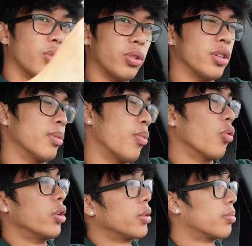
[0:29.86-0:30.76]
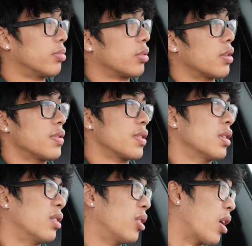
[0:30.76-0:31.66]
early in the morning because
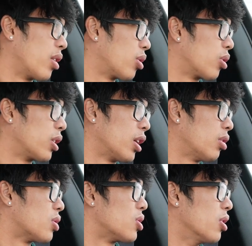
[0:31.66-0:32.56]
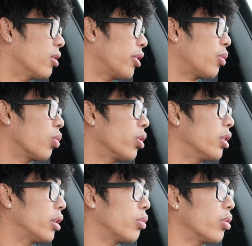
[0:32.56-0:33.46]
uh, I think they're gonna get this done like
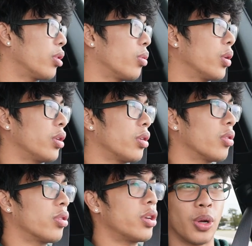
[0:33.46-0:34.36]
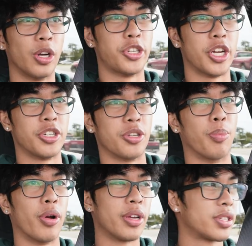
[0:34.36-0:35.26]
really, really, really early. They're gonna change the
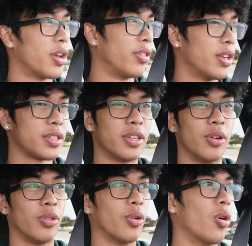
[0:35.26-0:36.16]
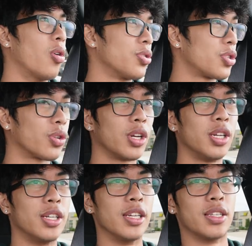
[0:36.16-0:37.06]
brakes on this and then they're also
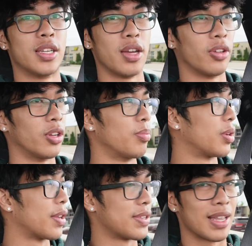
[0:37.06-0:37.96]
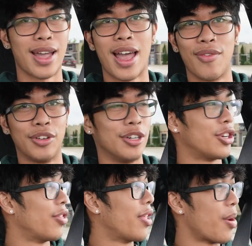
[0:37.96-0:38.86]
gonna detail it because they haven't
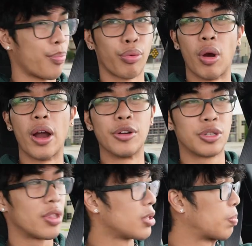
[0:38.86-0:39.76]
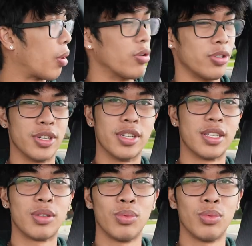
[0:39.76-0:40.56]
done that prior to this purchase.